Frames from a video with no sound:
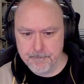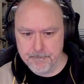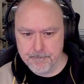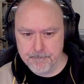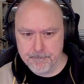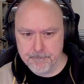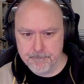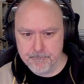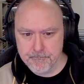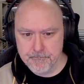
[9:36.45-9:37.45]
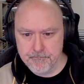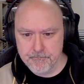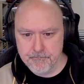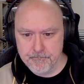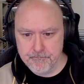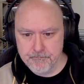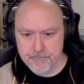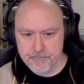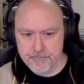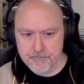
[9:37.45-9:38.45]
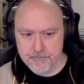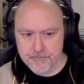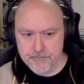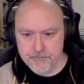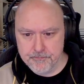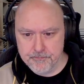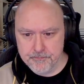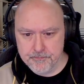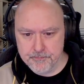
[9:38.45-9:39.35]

No one is speaking in this clip.